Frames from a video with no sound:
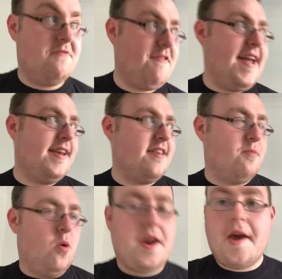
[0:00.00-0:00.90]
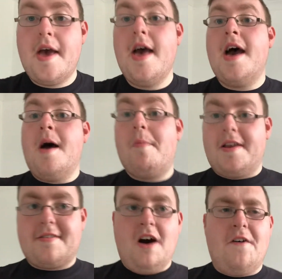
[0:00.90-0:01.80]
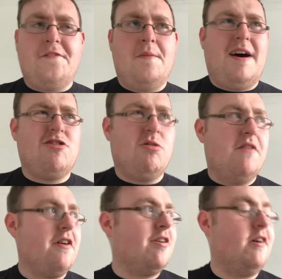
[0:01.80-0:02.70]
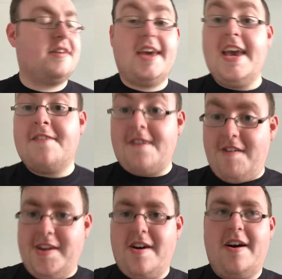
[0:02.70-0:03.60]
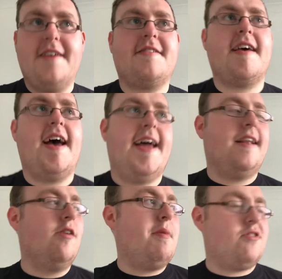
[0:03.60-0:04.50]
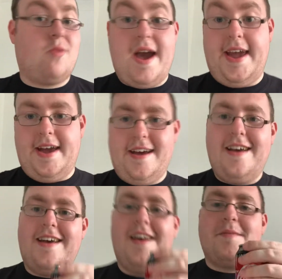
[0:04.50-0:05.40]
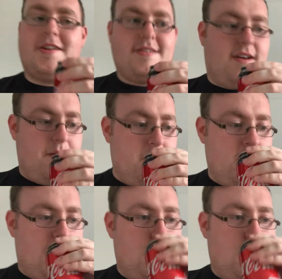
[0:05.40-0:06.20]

of rain this morning, but this afternoon, about 12 o'clock, it's very nice and a little bit sweaty all the time.